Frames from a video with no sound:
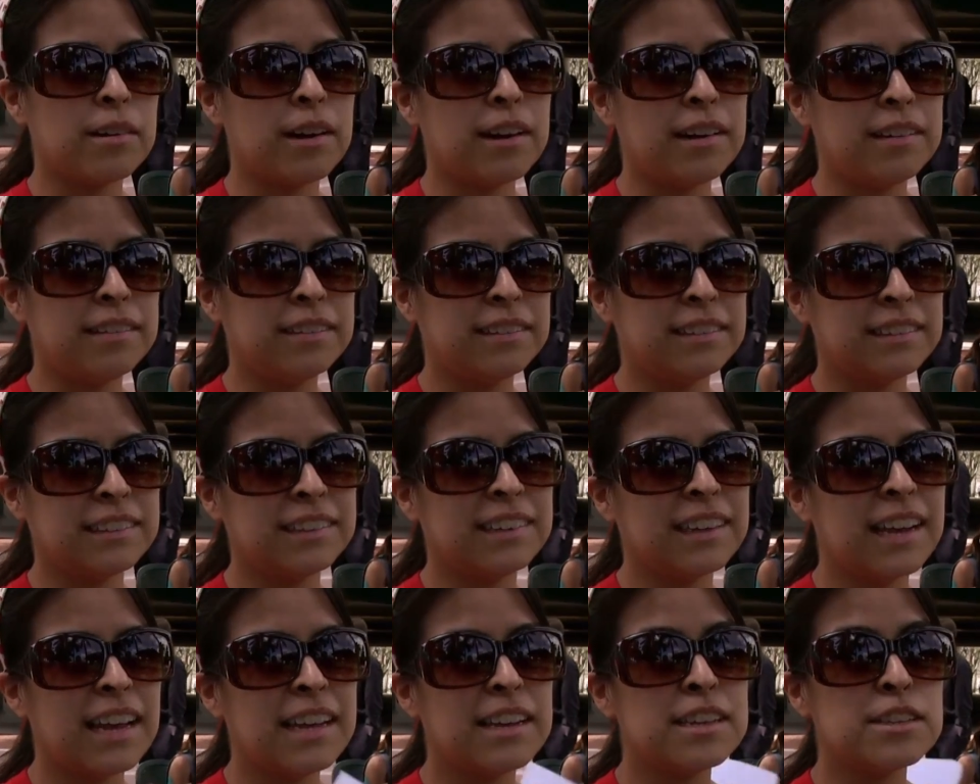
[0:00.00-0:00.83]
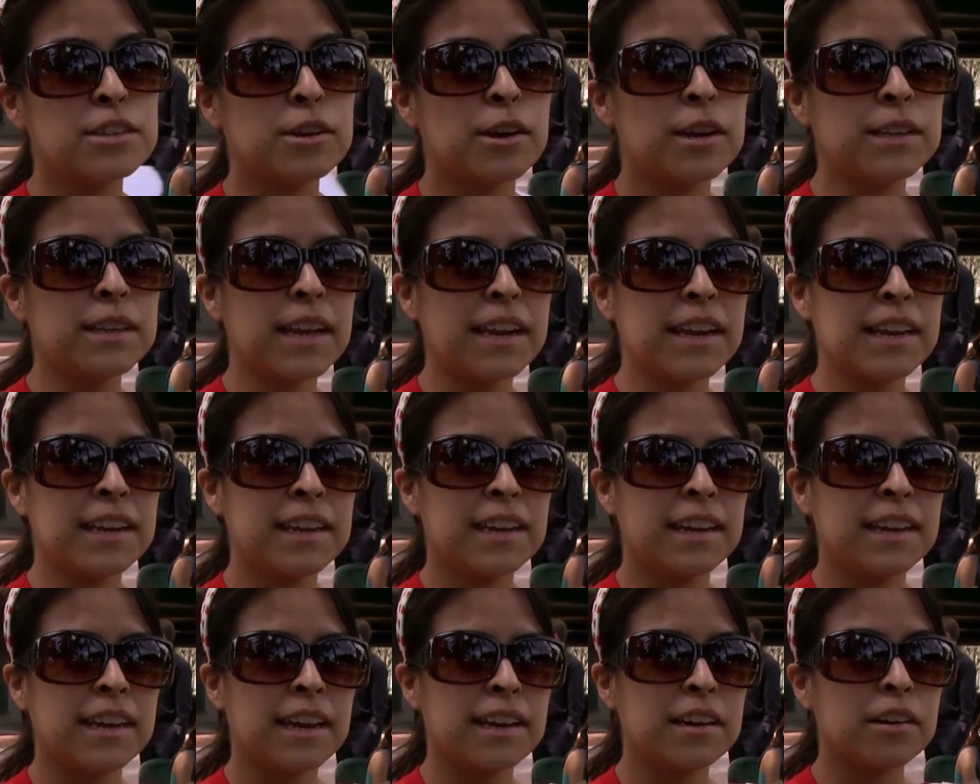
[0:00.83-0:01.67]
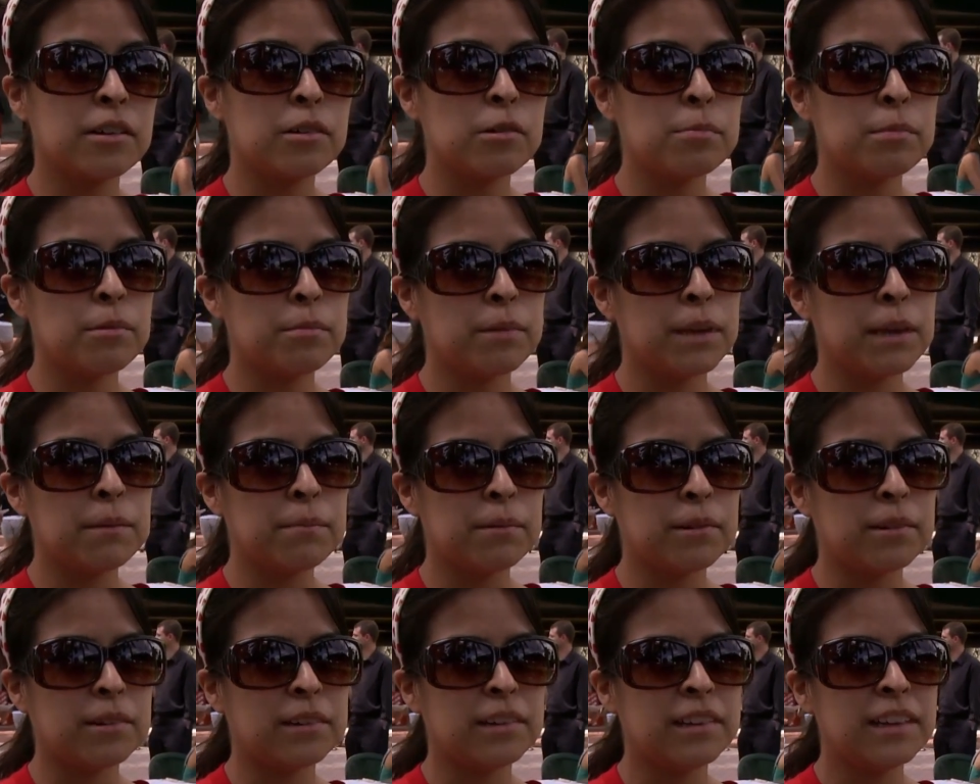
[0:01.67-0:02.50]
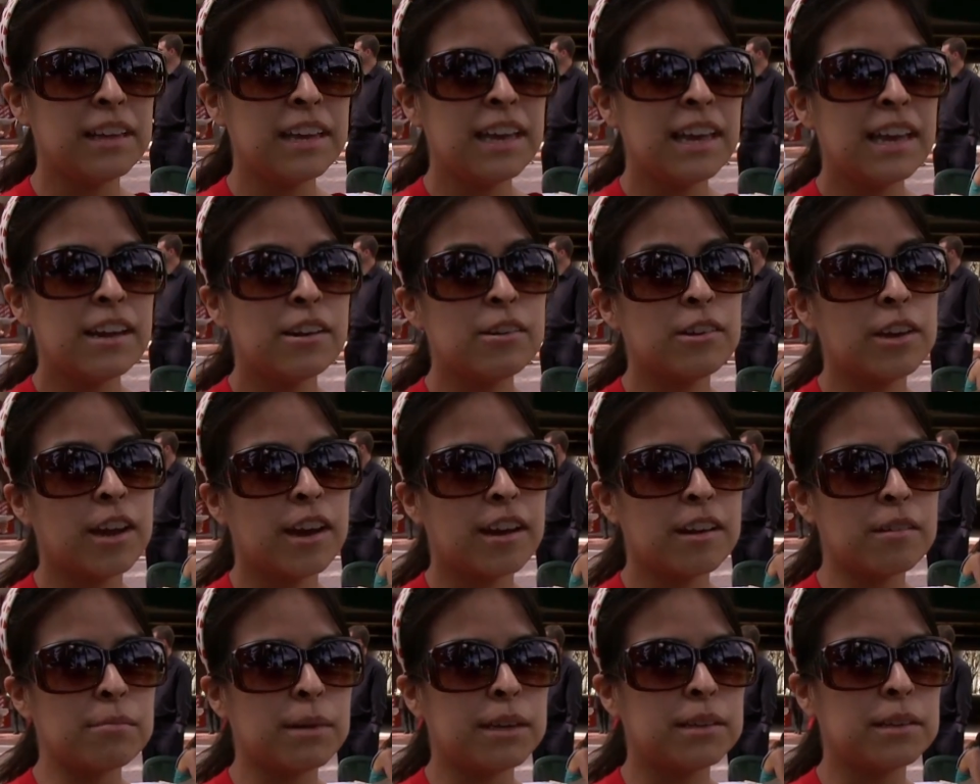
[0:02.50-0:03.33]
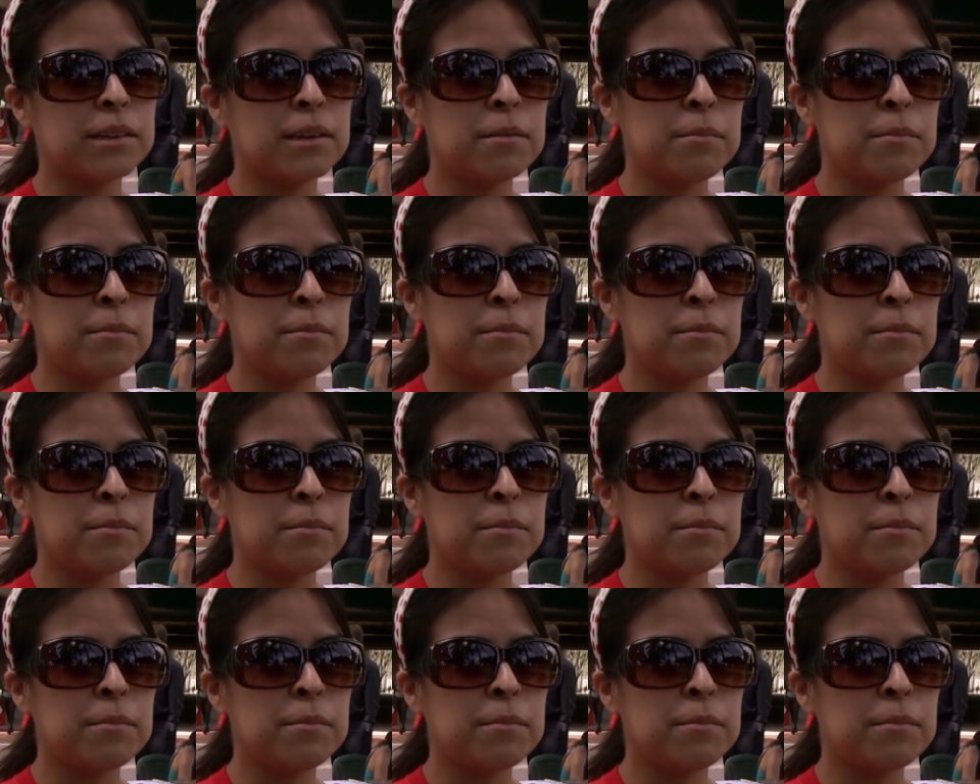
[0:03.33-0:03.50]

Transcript: around great that he can get a group of people who care about the